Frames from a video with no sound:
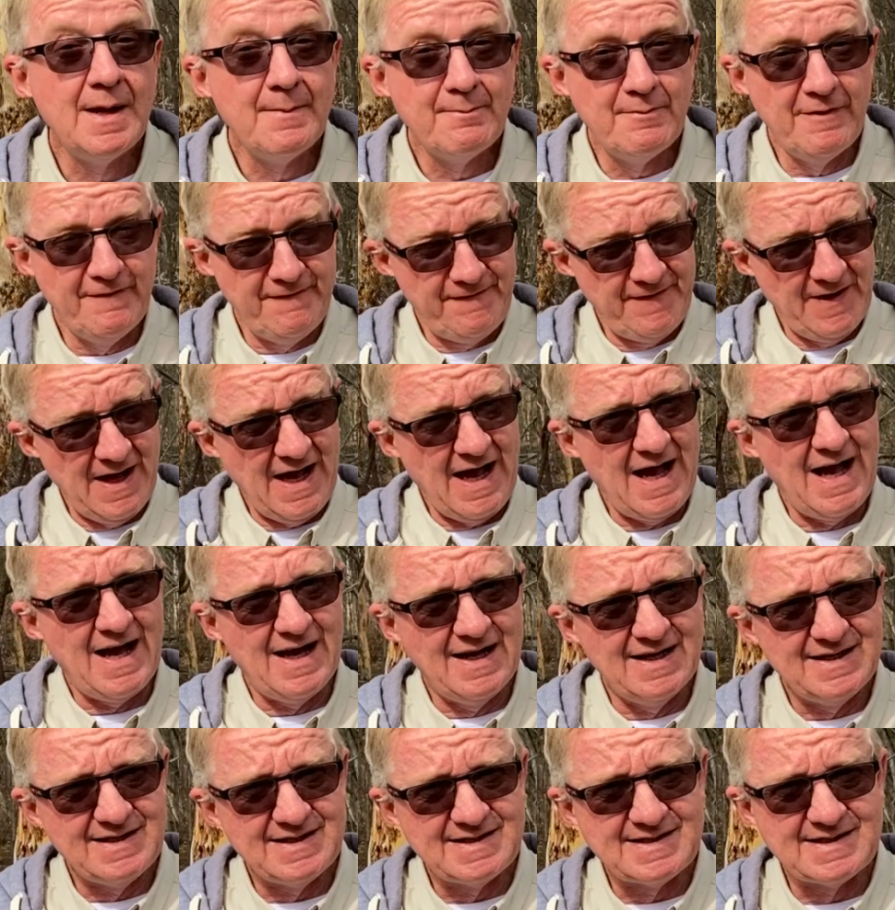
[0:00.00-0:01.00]
But for
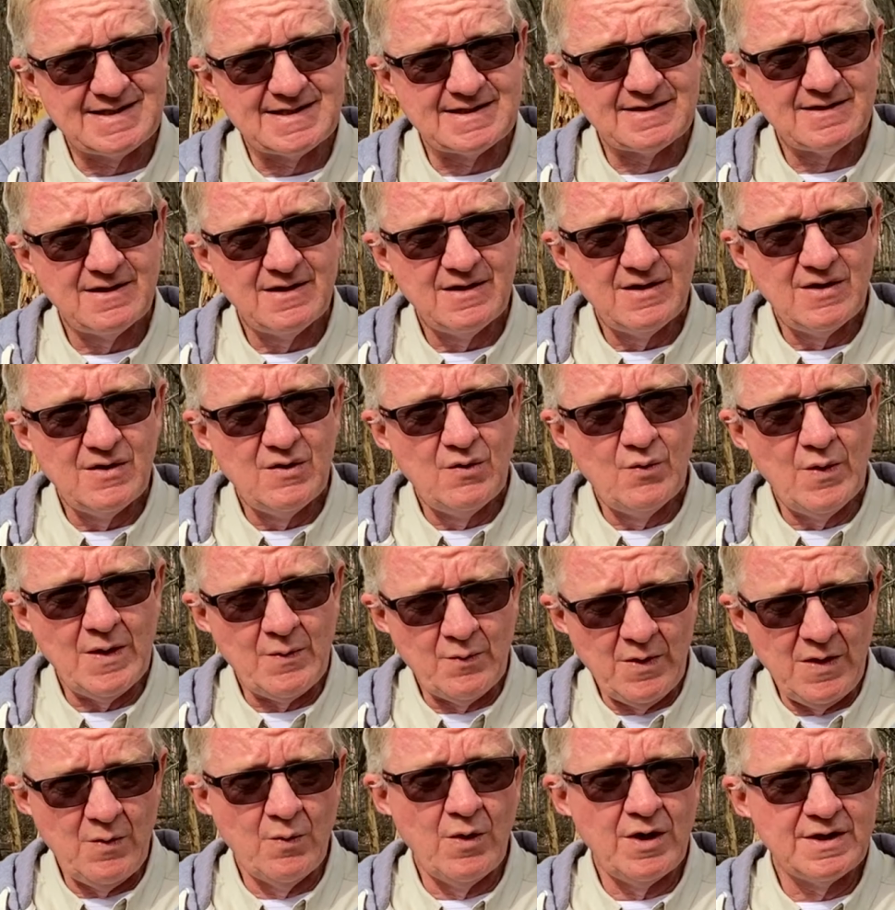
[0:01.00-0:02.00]
us, when
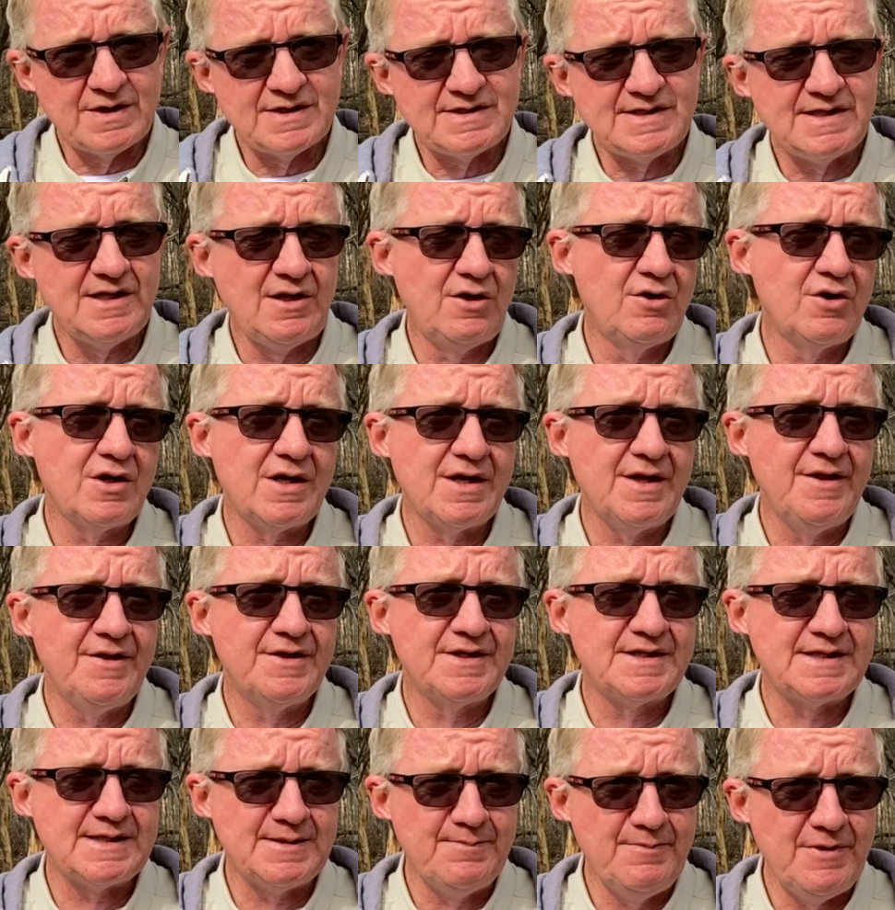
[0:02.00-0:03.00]
we want to look at the
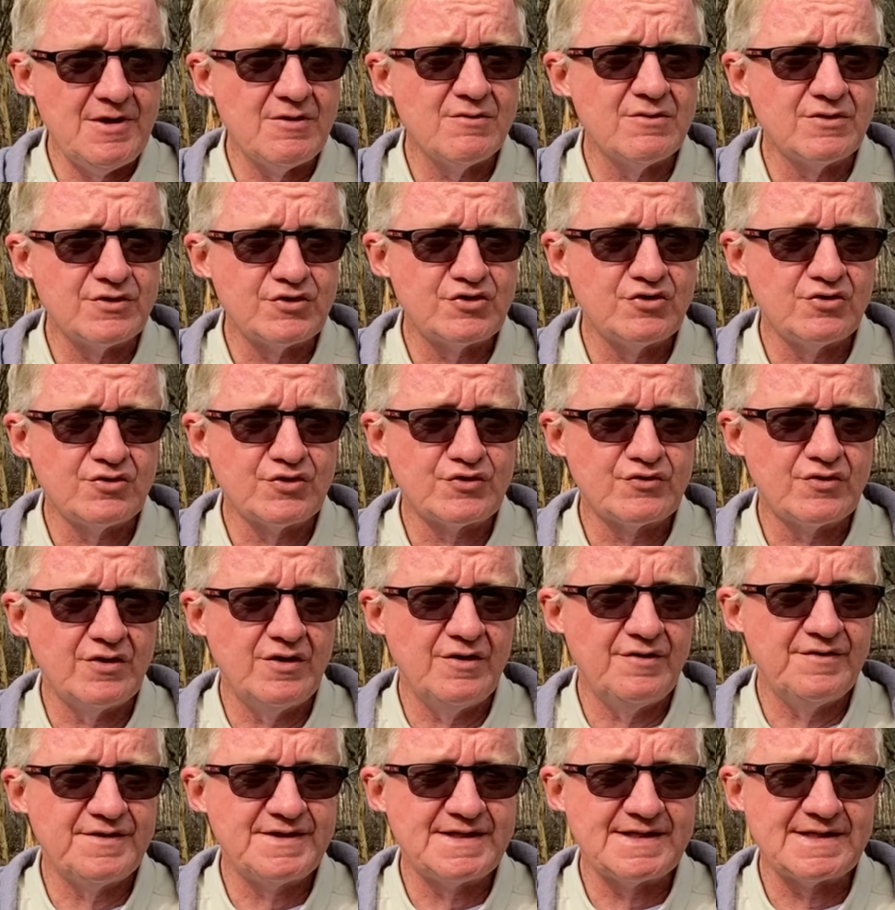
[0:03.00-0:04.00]
spiritual
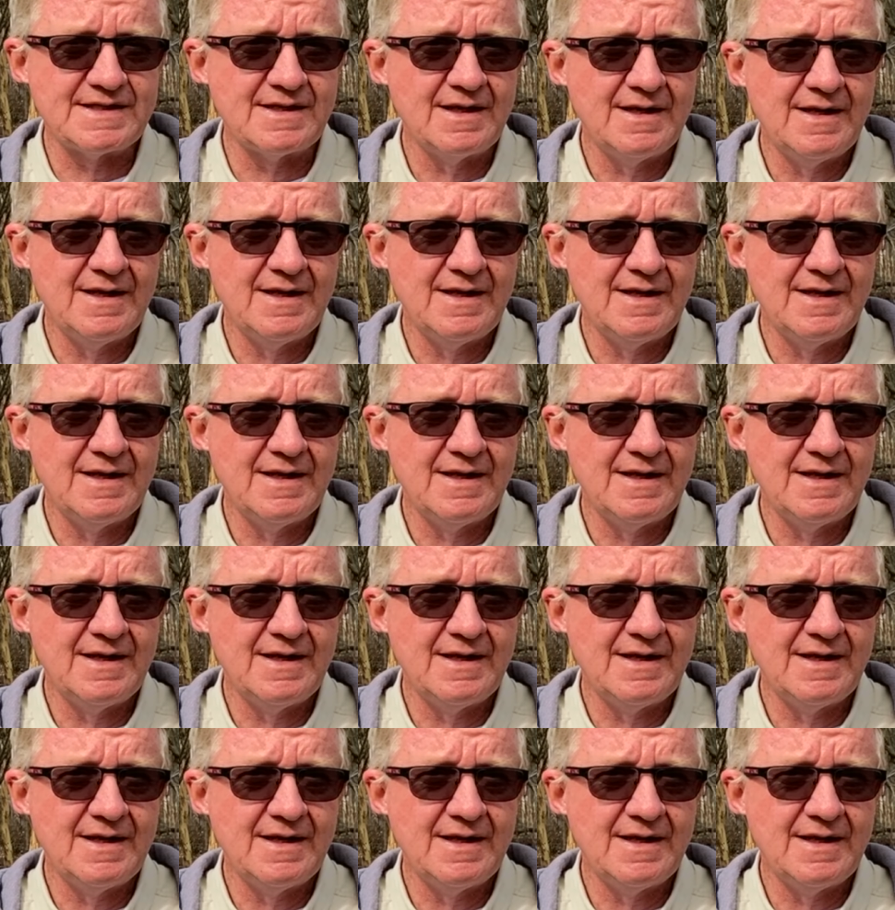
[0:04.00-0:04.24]
truths,